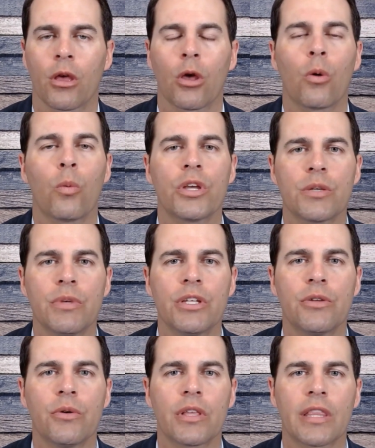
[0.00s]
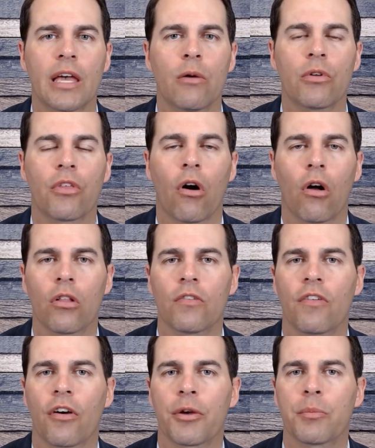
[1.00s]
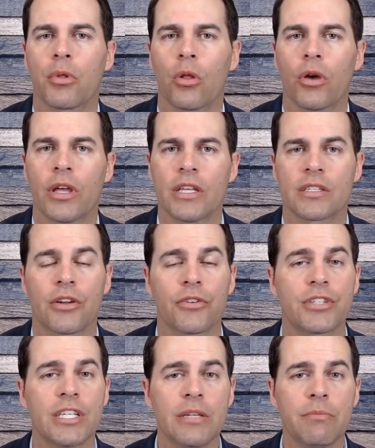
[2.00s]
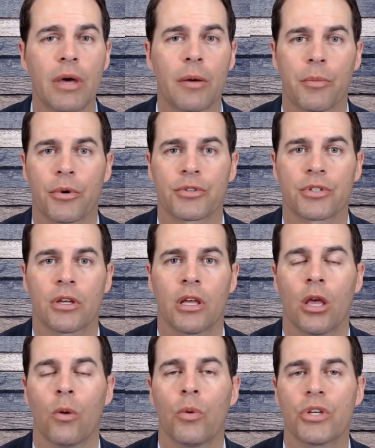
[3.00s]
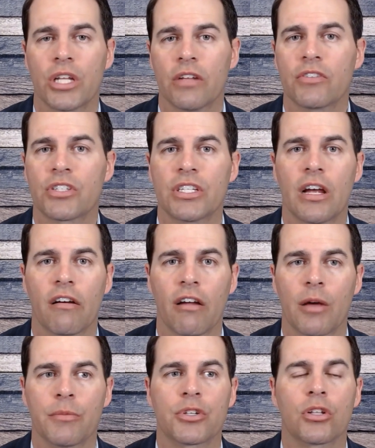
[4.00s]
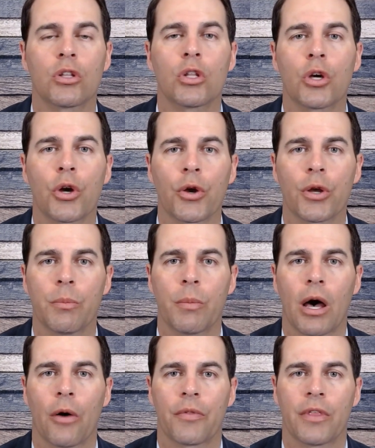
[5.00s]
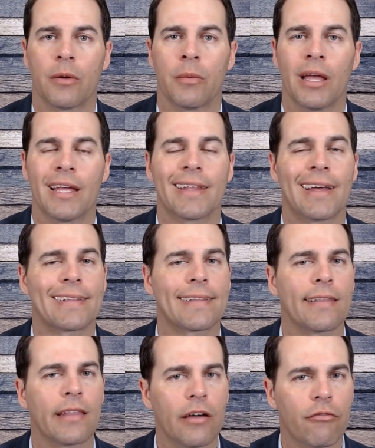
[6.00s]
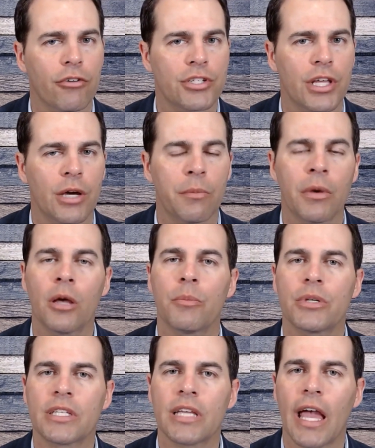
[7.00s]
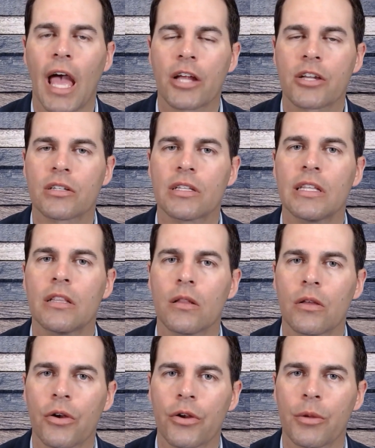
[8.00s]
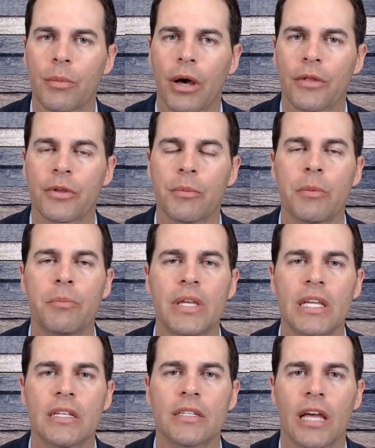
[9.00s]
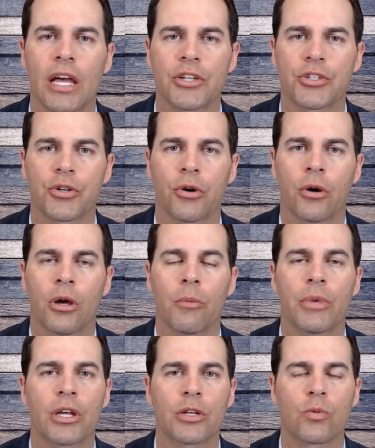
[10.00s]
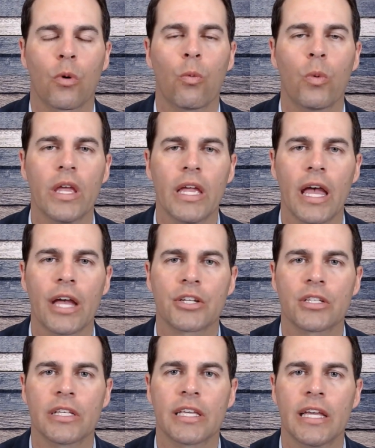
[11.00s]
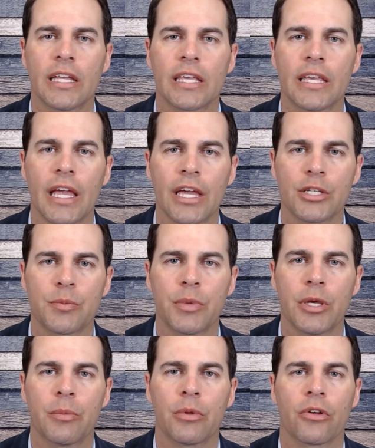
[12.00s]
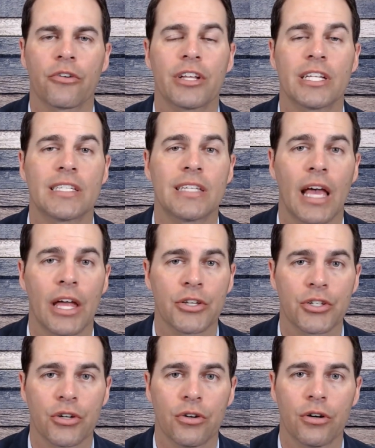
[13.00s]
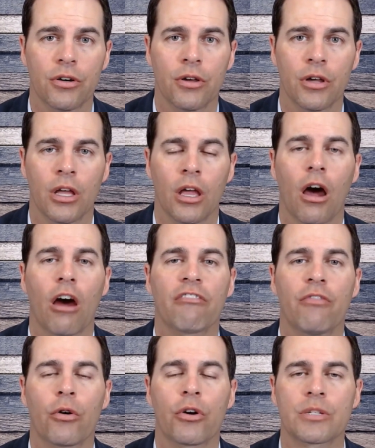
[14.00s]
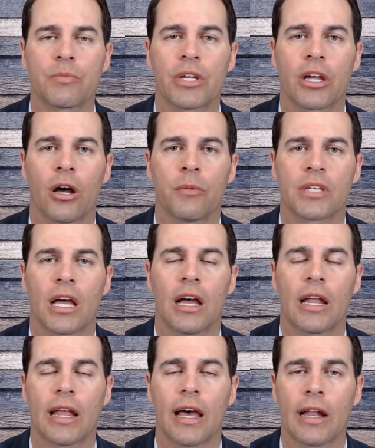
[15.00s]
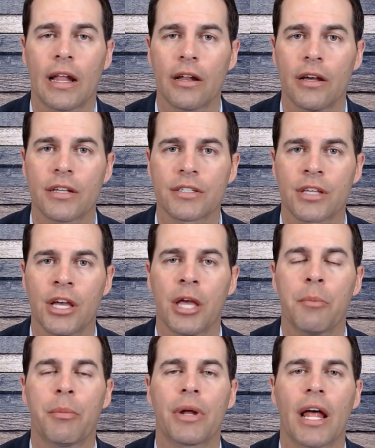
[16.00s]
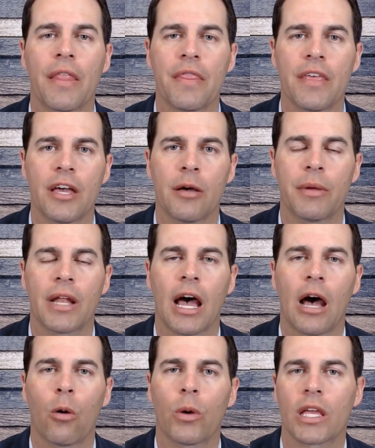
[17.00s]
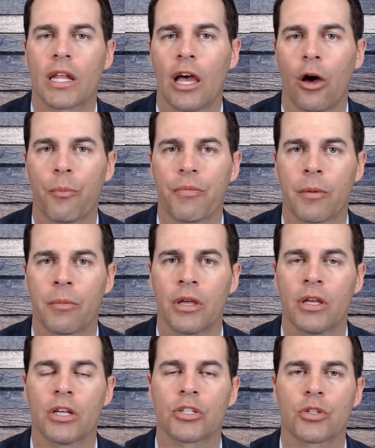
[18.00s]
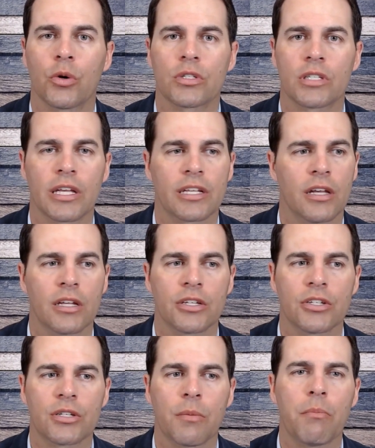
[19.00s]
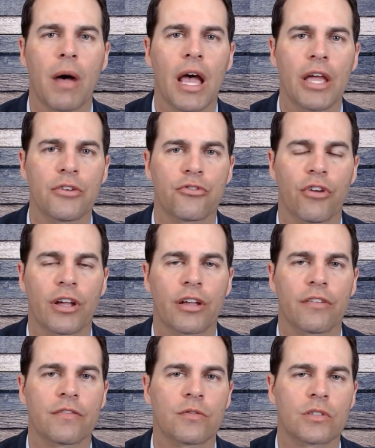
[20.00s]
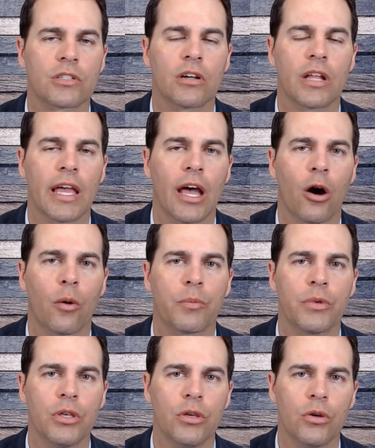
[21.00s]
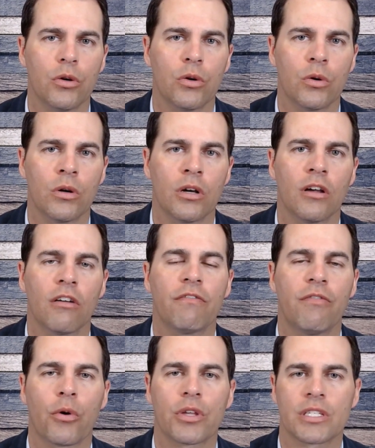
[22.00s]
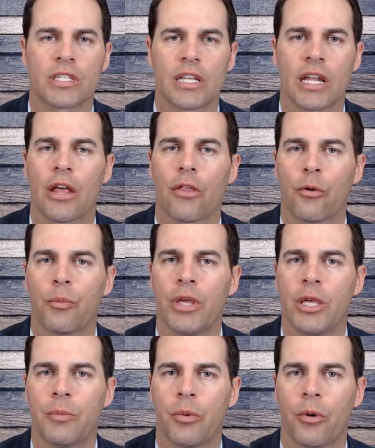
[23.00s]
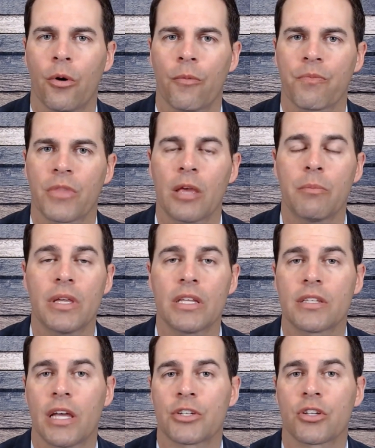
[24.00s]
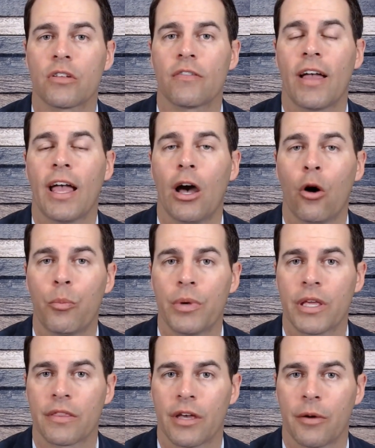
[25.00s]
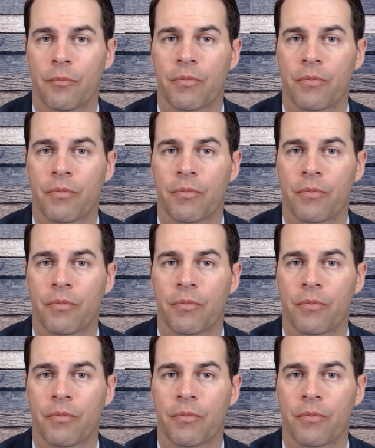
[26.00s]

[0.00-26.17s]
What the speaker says: We should be doing that with all of our employees and our team members. We should have a CRM to learn about them, not to leverage them, but to actually learn about them and be intentional. Because when we actually engage people and are intentional, our focus becomes not on us, but on them and how we can help them. So it's like just a mind trick of it's going to help you focus in on other people and be intentional of helping them.